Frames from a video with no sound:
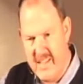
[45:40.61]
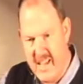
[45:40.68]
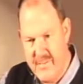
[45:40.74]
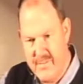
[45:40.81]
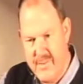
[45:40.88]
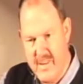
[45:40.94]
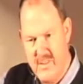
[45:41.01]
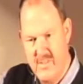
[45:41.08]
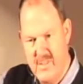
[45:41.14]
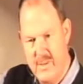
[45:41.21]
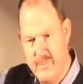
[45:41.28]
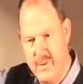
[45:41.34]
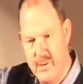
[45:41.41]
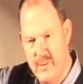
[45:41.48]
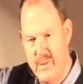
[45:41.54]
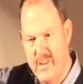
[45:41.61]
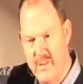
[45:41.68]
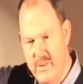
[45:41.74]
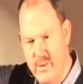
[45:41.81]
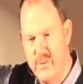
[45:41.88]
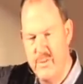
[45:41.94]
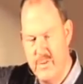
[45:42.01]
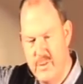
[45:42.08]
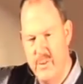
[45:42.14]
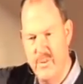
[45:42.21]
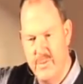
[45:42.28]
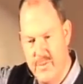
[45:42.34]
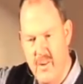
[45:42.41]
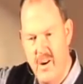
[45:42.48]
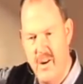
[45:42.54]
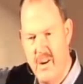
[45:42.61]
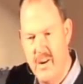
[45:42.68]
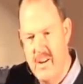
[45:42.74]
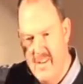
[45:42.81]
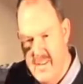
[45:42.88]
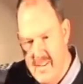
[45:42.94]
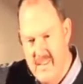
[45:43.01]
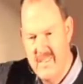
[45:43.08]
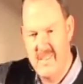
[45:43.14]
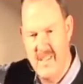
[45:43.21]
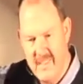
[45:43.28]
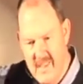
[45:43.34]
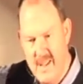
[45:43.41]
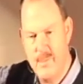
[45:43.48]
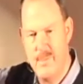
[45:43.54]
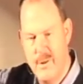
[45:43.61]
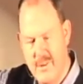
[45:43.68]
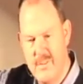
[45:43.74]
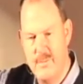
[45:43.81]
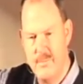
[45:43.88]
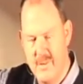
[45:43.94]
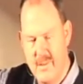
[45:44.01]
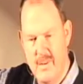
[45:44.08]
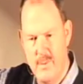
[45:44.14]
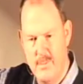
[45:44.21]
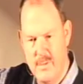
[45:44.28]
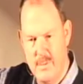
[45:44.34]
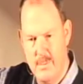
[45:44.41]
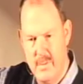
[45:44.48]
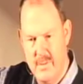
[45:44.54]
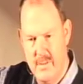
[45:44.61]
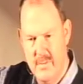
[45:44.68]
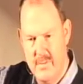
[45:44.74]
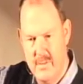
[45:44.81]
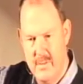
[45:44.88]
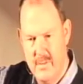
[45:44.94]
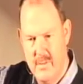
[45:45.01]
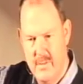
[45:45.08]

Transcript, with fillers: That friendship can only go so far until that person becomes a believer.